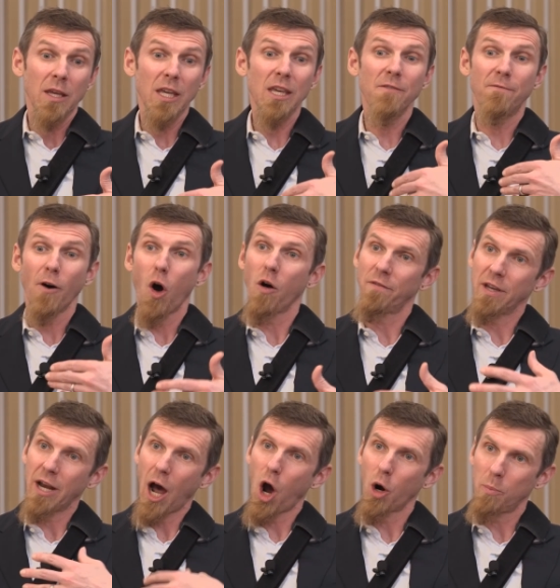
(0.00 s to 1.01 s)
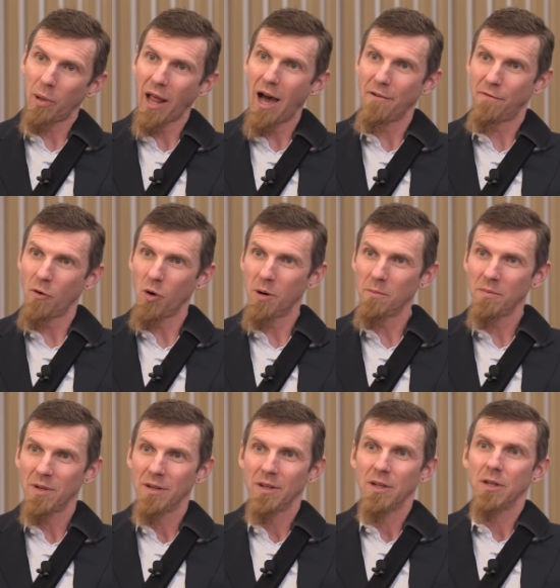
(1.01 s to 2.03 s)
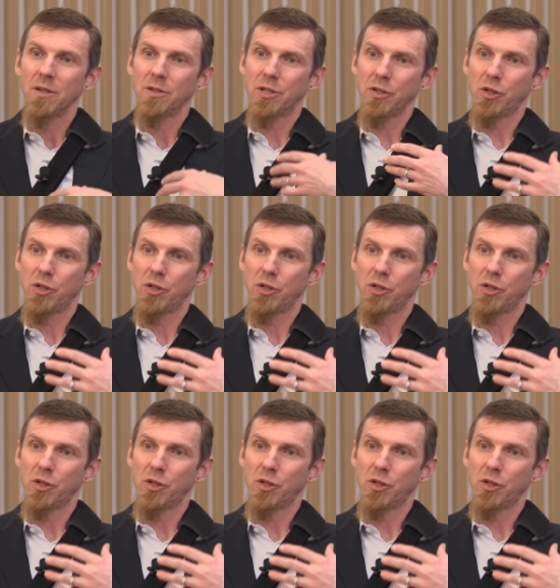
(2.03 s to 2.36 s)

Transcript: evolving our platform to